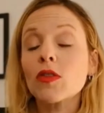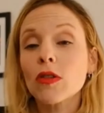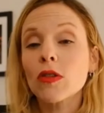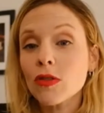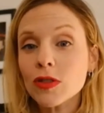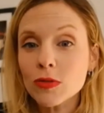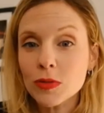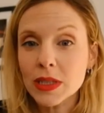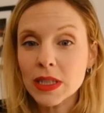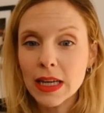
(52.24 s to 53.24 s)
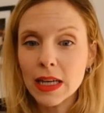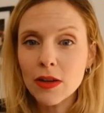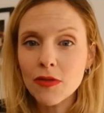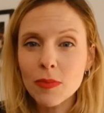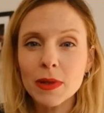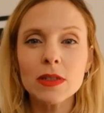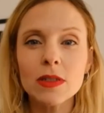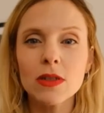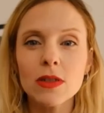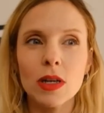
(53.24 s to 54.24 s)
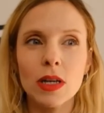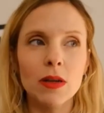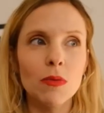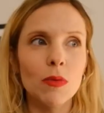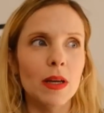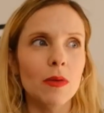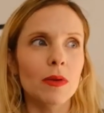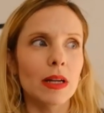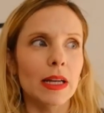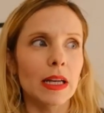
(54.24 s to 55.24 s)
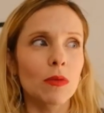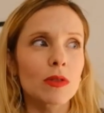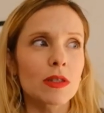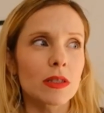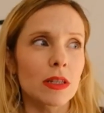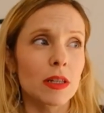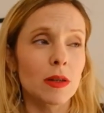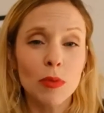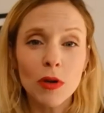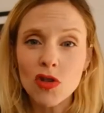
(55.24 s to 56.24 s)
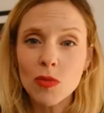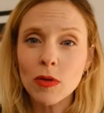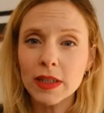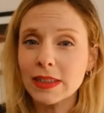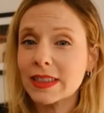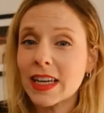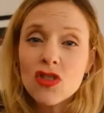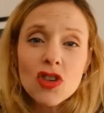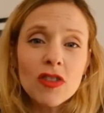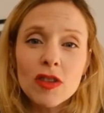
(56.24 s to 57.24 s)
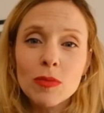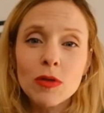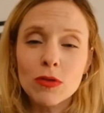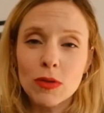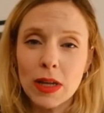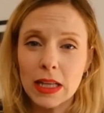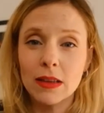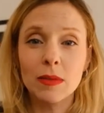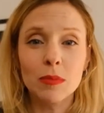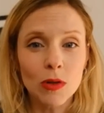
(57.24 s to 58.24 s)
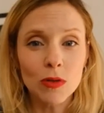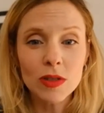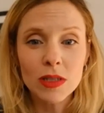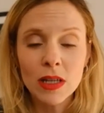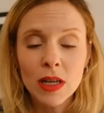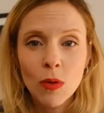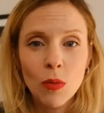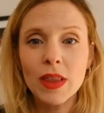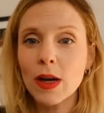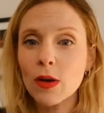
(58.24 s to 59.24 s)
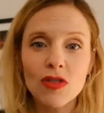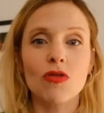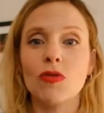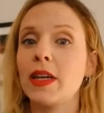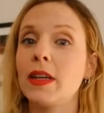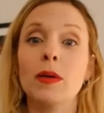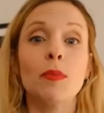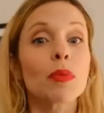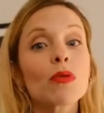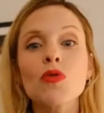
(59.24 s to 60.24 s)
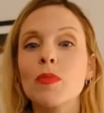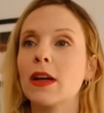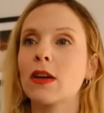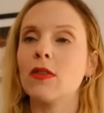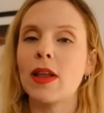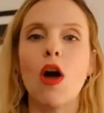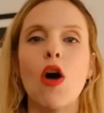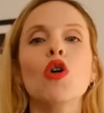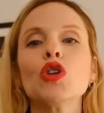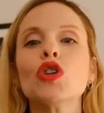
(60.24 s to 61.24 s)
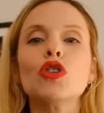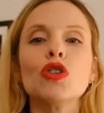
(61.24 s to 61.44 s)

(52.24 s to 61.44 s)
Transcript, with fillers: closer to real life, but also in a way where like it was approachable and digestible to like the most without just creating a pushback of like, oh, no, no,